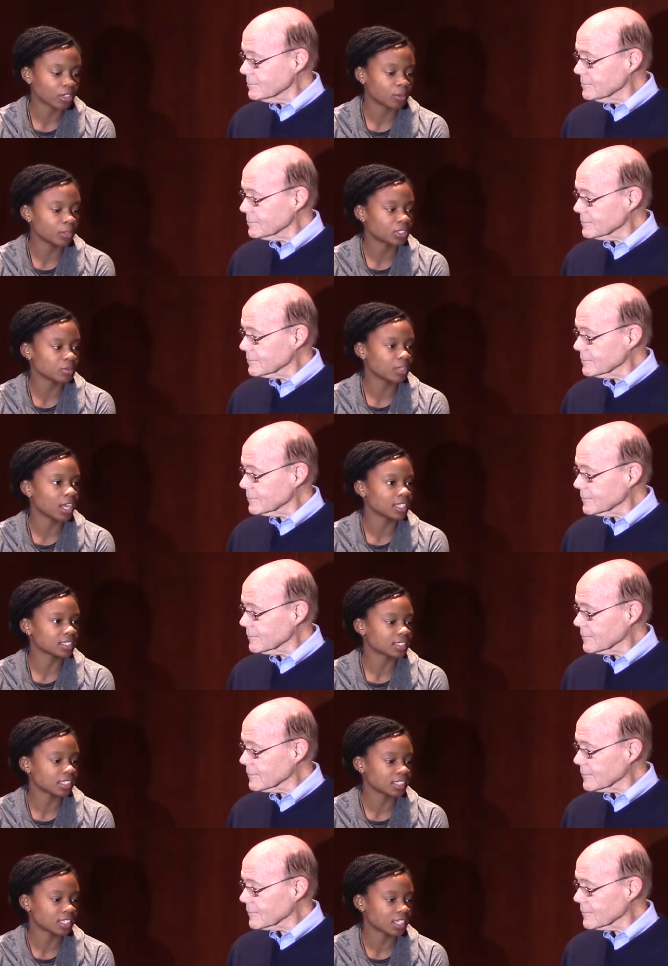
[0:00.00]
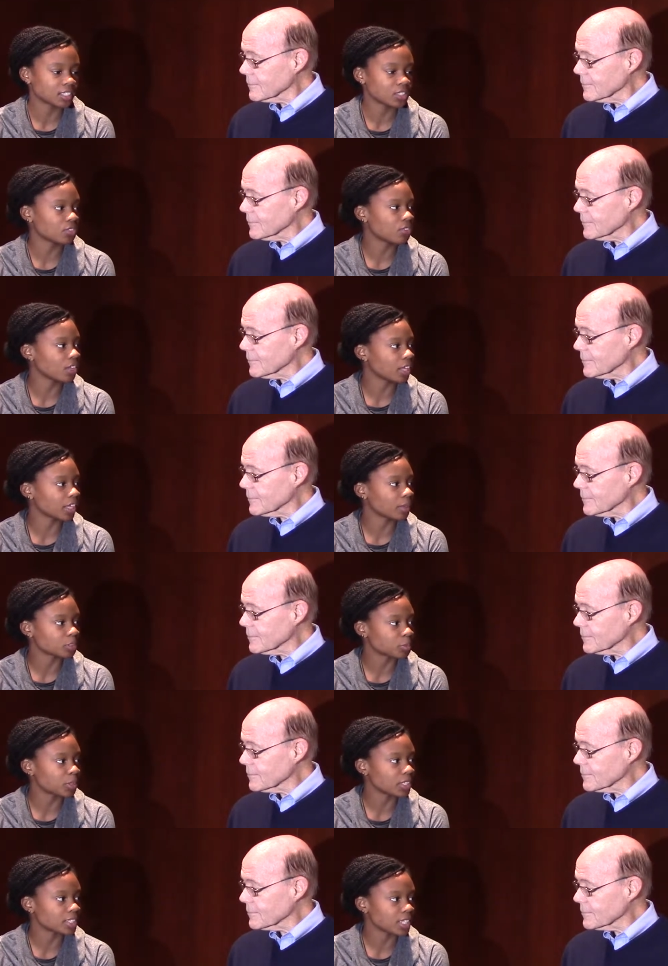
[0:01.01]
Speaker 1: I quit gymnastics, I still felt like I was
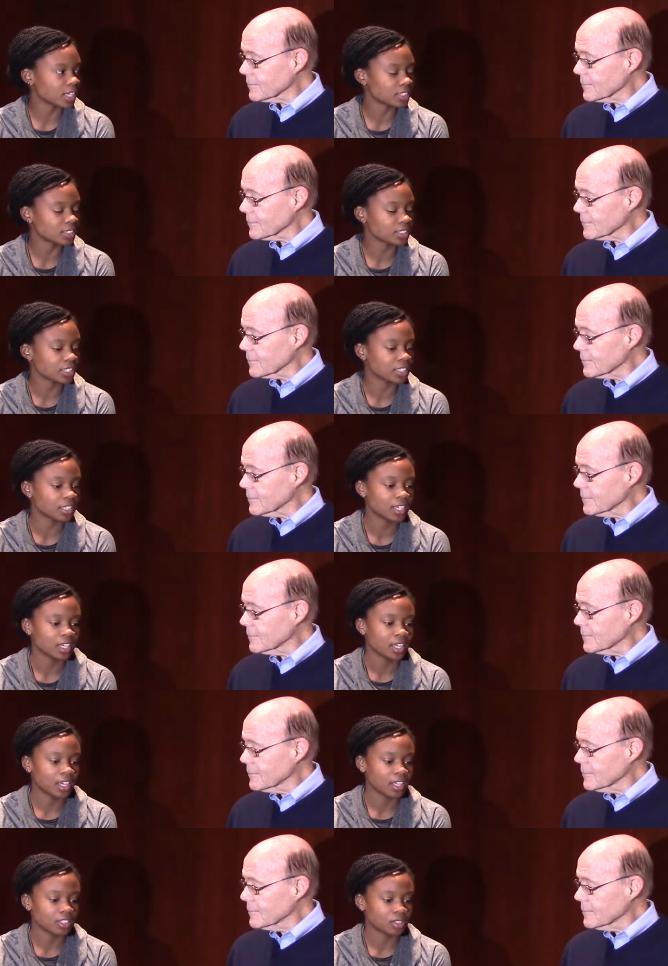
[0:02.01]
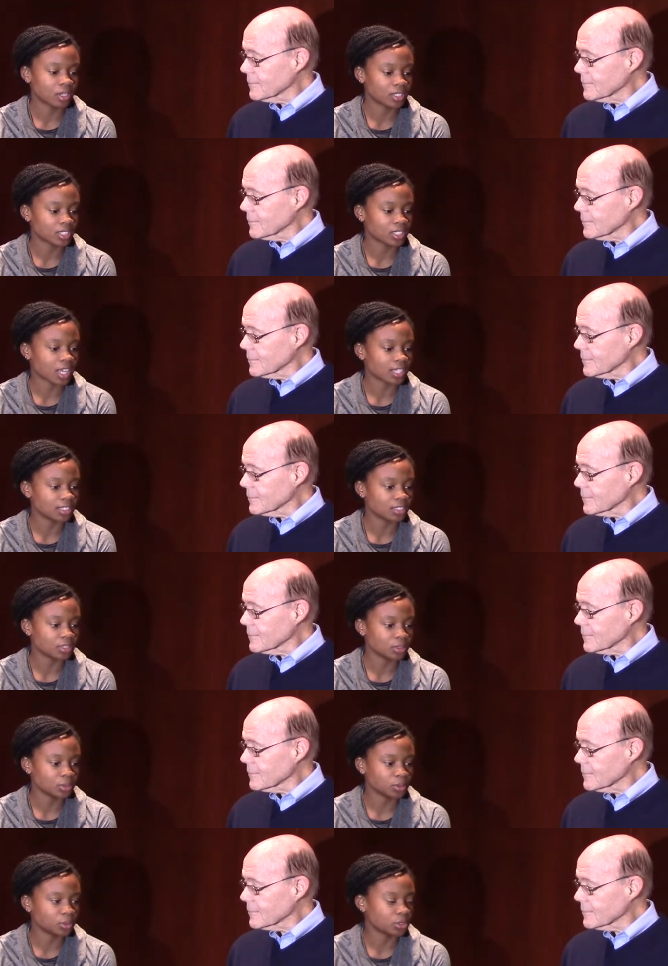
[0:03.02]
pretty talented, and so I decided
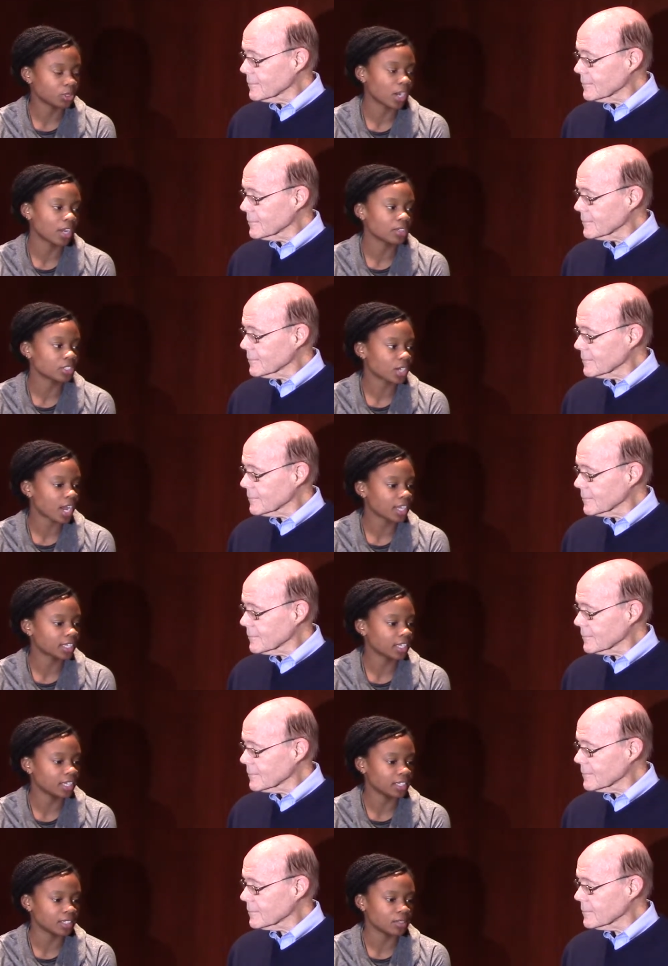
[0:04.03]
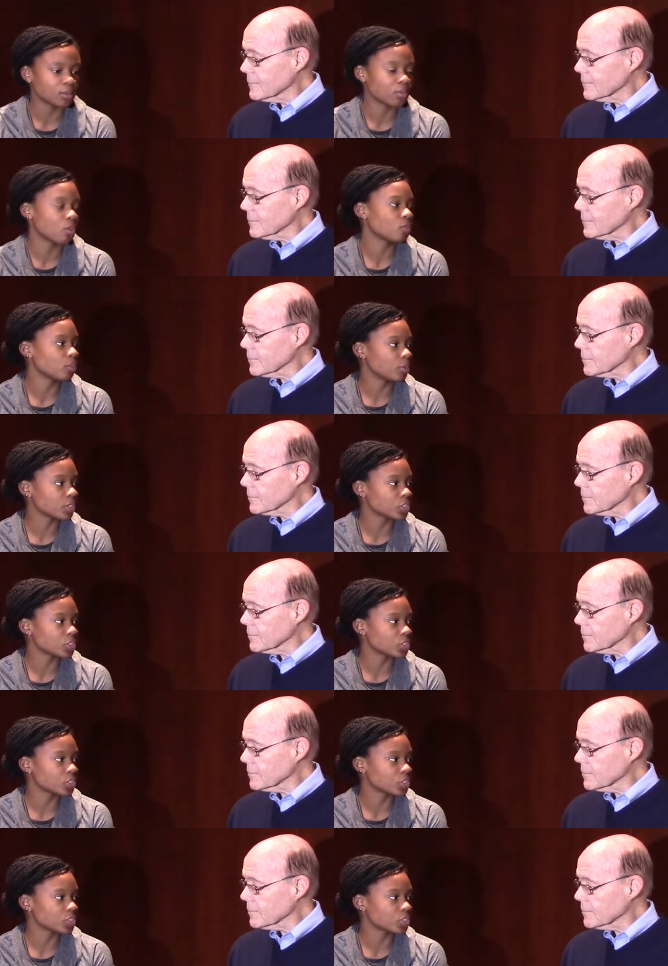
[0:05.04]
to try out track and hopefully be a